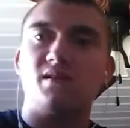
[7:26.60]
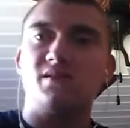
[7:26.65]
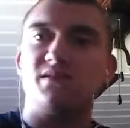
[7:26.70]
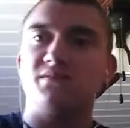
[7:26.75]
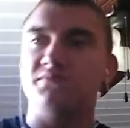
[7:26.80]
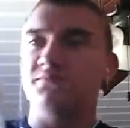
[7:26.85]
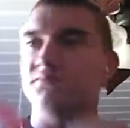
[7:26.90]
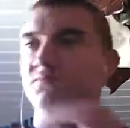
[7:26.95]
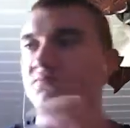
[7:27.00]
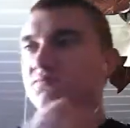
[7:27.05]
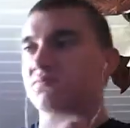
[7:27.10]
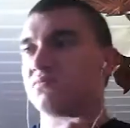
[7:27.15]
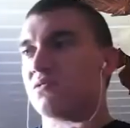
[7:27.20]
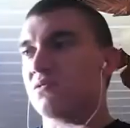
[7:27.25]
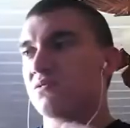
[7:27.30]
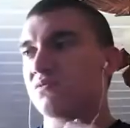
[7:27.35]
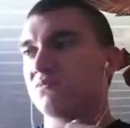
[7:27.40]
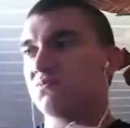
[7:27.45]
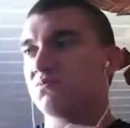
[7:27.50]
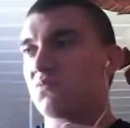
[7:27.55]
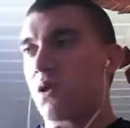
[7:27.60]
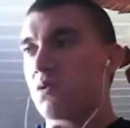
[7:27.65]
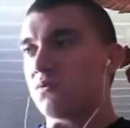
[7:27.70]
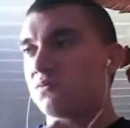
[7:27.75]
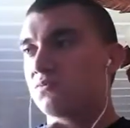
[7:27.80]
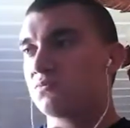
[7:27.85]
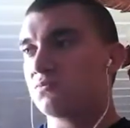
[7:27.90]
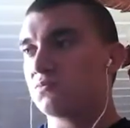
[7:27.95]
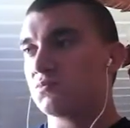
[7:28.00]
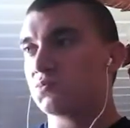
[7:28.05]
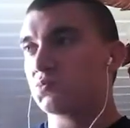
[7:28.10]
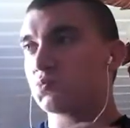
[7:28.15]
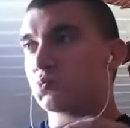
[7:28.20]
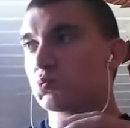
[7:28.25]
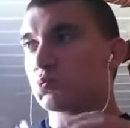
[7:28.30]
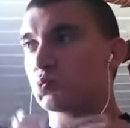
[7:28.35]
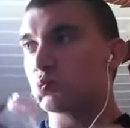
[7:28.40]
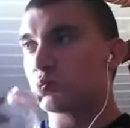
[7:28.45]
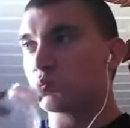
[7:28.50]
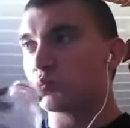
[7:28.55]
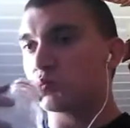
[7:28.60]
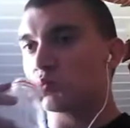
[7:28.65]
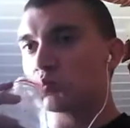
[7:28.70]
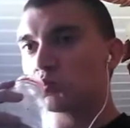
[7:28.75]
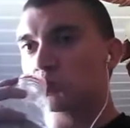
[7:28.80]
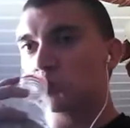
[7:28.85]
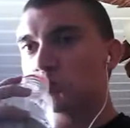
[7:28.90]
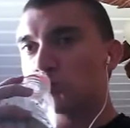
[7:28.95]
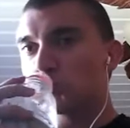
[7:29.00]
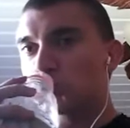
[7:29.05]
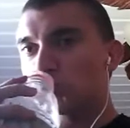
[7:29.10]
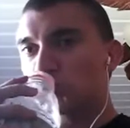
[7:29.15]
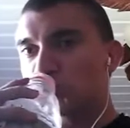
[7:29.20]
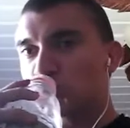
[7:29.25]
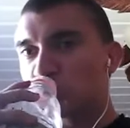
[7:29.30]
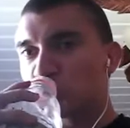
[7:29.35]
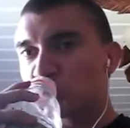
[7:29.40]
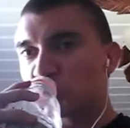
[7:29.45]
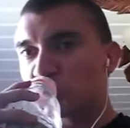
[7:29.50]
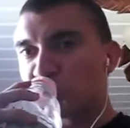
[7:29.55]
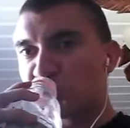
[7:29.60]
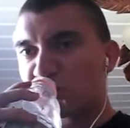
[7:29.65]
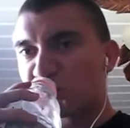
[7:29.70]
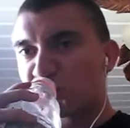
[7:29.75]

Nothing is said.